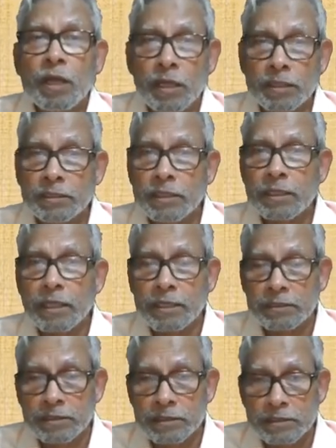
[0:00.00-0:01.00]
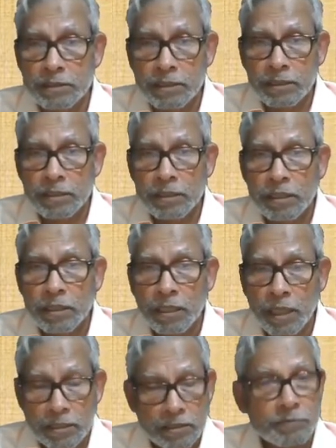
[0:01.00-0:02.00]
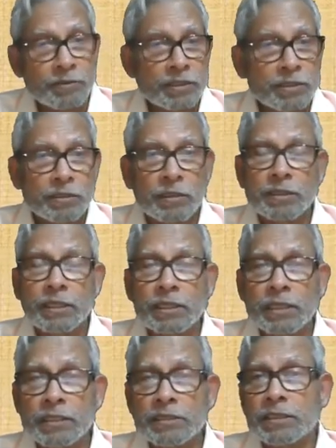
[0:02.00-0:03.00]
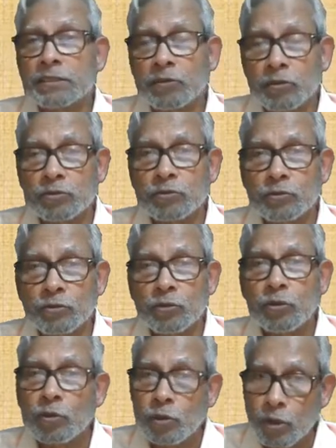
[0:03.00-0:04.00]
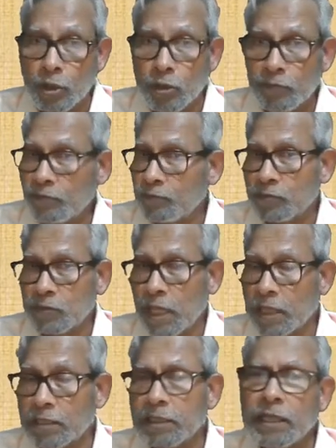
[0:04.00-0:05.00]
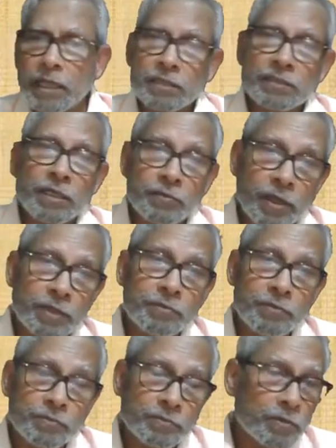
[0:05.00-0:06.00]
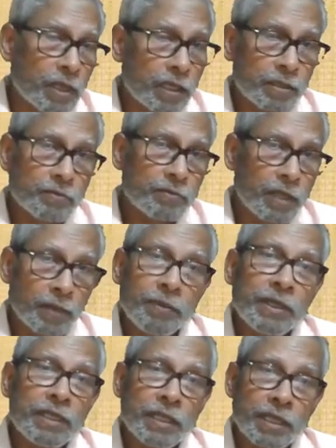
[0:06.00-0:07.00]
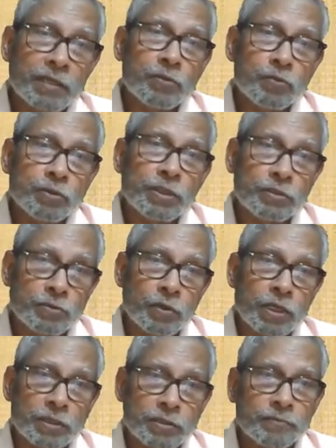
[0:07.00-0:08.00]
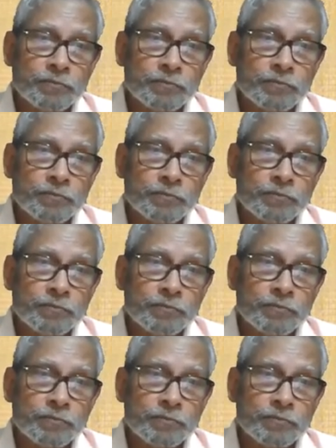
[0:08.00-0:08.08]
They can easily accept their cultures also, and they can survive. And happily, they can live their life.